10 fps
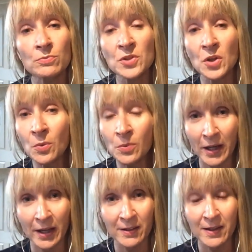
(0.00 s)
don't
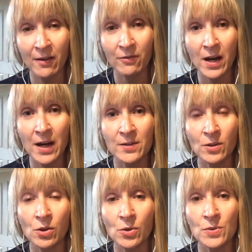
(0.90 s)
like to have the eyes
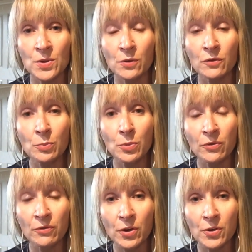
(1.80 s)
closed. So if you
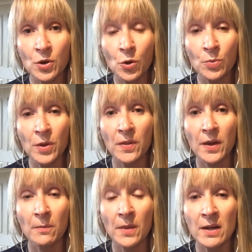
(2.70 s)
prefer to open
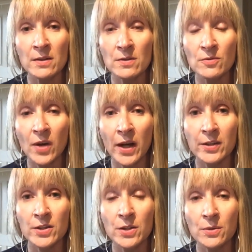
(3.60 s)
them, that's
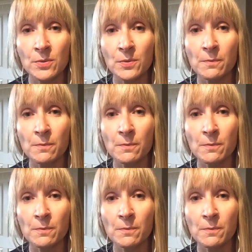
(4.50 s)
fine too.